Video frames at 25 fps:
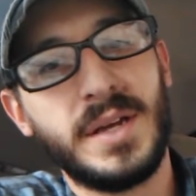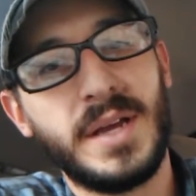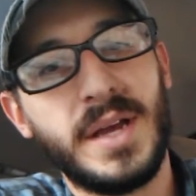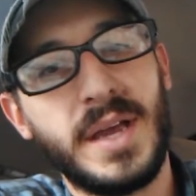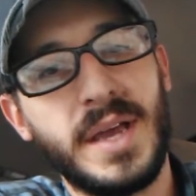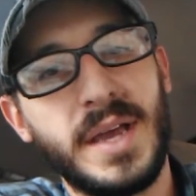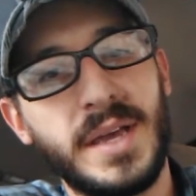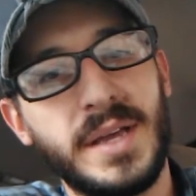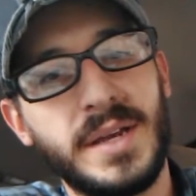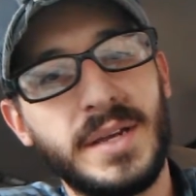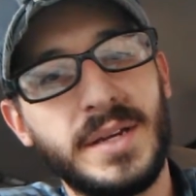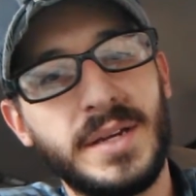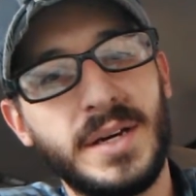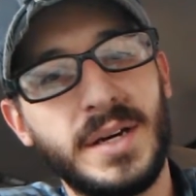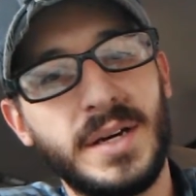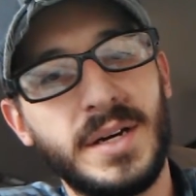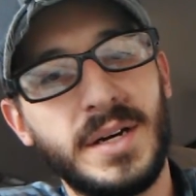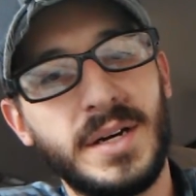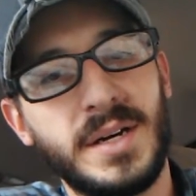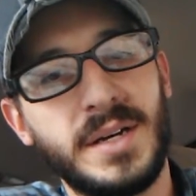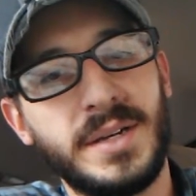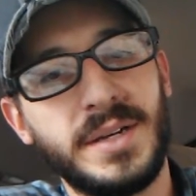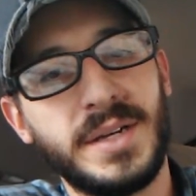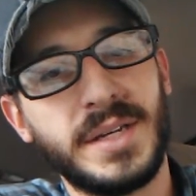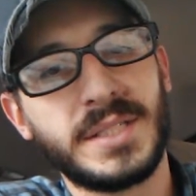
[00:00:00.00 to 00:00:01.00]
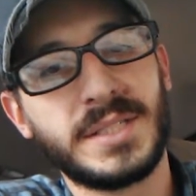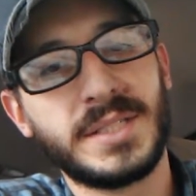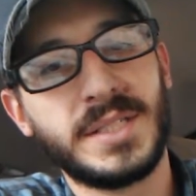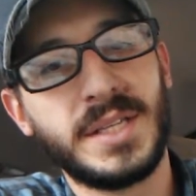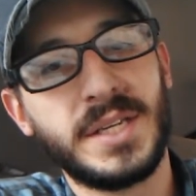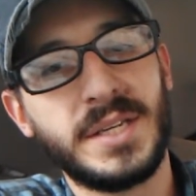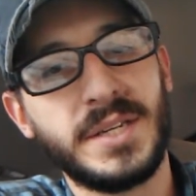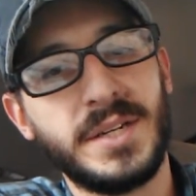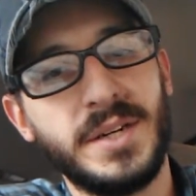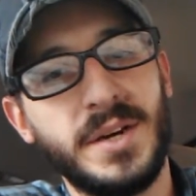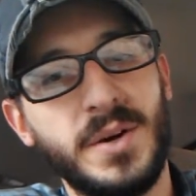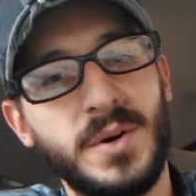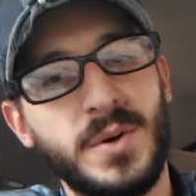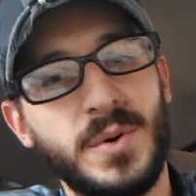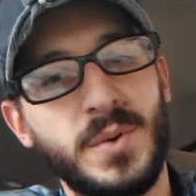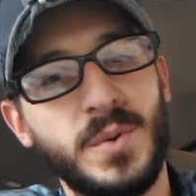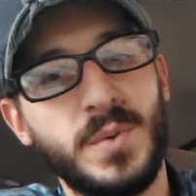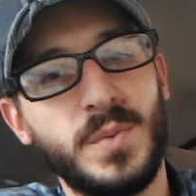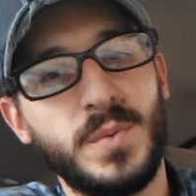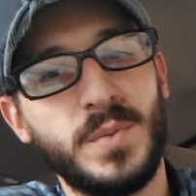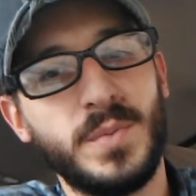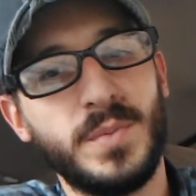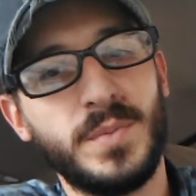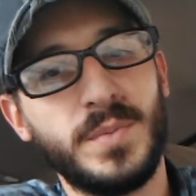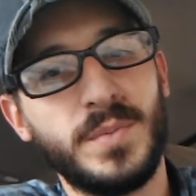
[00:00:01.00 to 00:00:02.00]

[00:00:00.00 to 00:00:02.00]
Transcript: and uh, next thing you know,